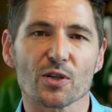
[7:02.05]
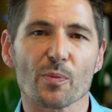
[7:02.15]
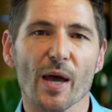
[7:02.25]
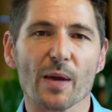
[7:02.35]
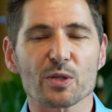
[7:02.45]
in the
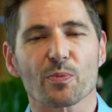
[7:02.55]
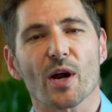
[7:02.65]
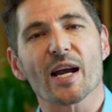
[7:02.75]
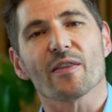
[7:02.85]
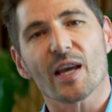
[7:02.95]
baby's
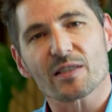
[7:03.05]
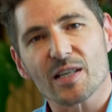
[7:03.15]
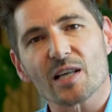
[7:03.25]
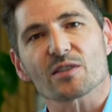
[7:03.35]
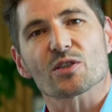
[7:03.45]
brain, and that
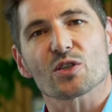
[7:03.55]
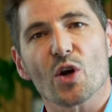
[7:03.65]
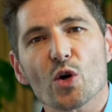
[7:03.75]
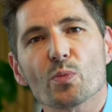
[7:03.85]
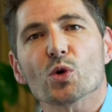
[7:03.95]
starts the
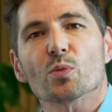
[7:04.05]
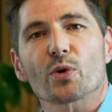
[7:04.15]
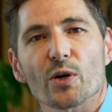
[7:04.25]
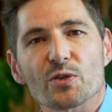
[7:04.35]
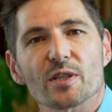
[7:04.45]
snowball
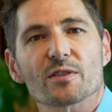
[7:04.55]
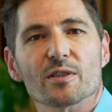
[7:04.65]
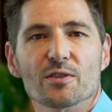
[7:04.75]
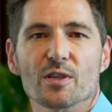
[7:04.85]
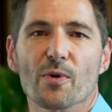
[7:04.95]
process that
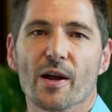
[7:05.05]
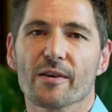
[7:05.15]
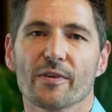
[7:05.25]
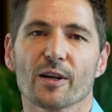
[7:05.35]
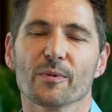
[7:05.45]
is their brain
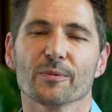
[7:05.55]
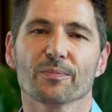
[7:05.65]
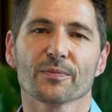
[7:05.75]
development.